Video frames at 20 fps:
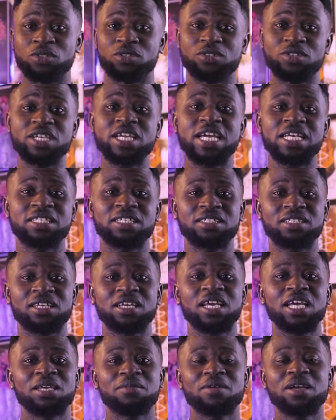You get it. It's
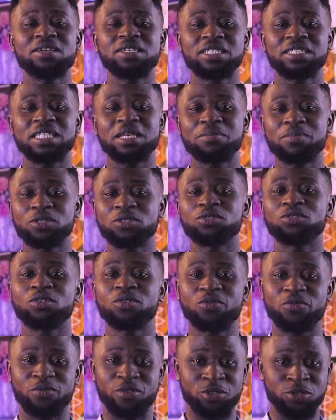becomes a stepping stone
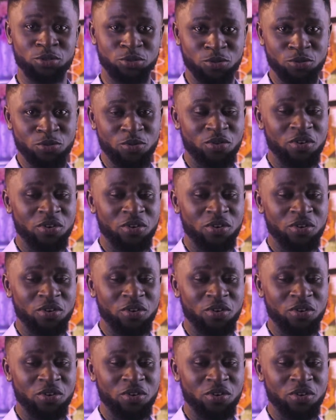for you